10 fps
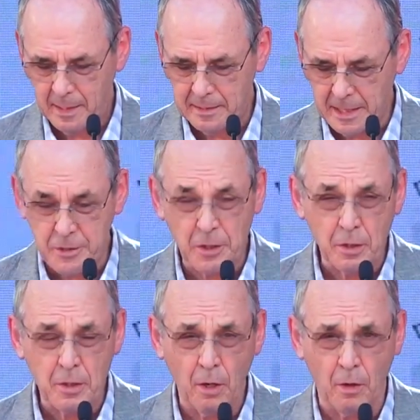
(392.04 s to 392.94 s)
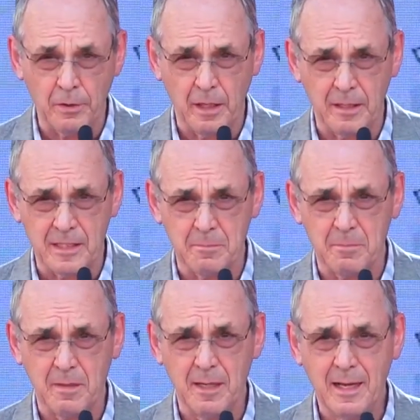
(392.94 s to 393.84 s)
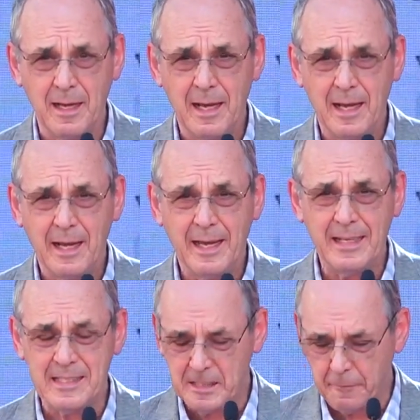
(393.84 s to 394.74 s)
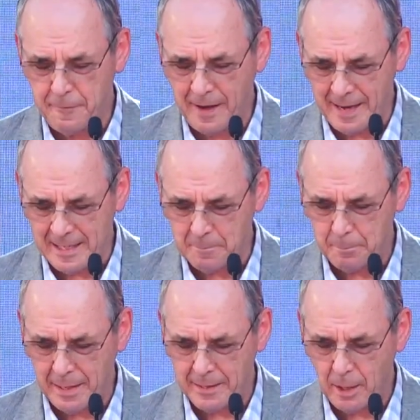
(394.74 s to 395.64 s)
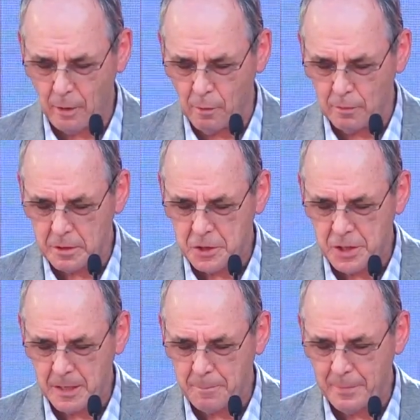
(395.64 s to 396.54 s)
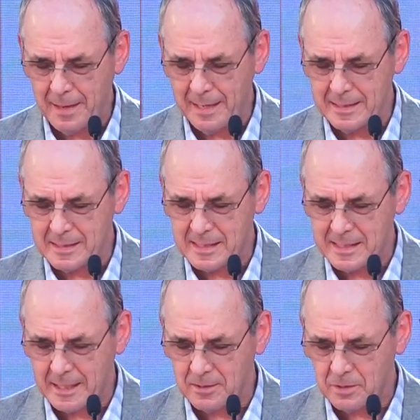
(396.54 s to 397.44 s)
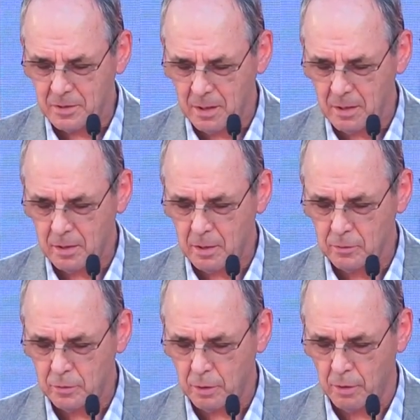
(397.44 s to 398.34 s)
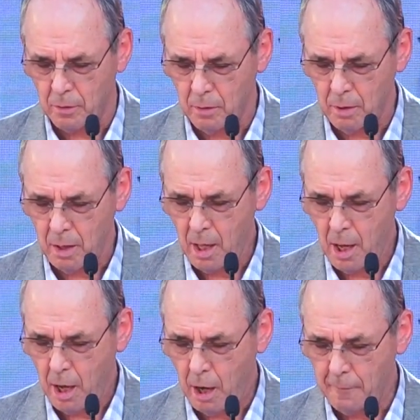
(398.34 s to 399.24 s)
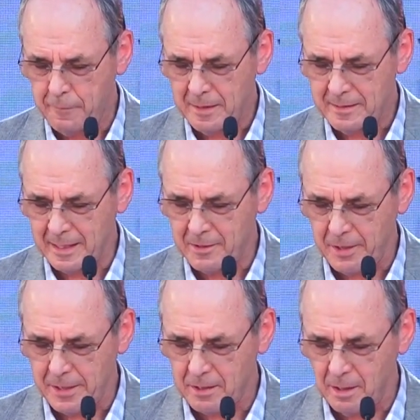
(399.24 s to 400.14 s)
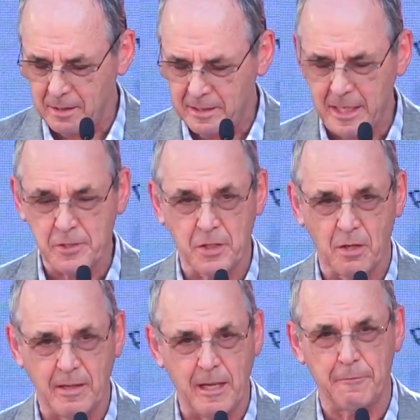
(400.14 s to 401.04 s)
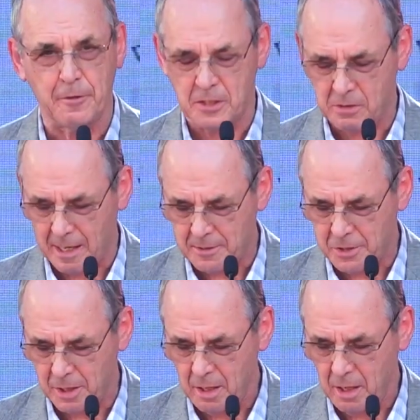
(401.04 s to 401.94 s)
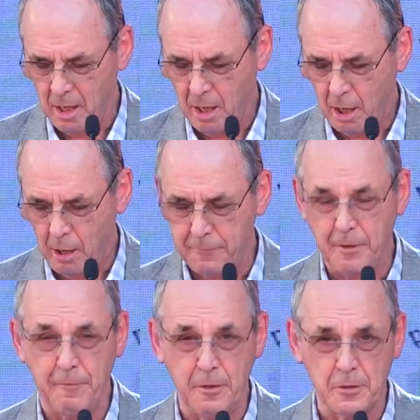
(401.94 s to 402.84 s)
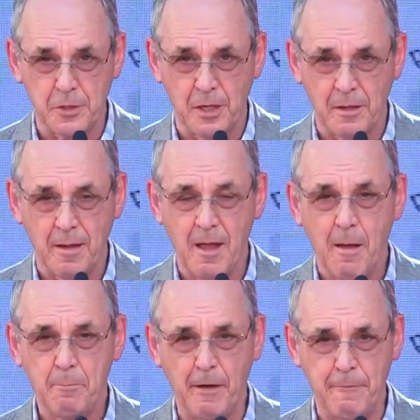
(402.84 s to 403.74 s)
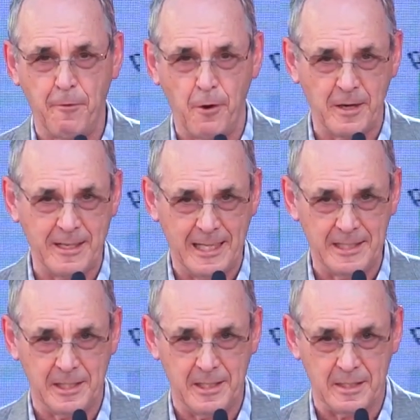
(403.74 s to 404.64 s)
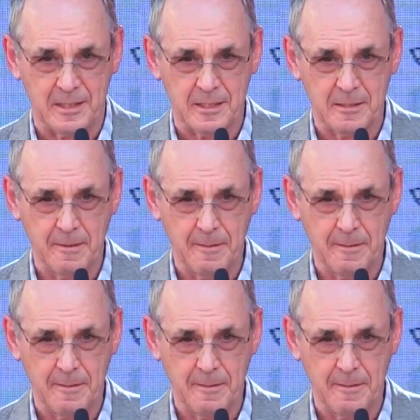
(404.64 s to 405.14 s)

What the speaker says: Digital colonialism is defined by the ownership and the central control of the critical digital infrastructure of the future by foreign entities.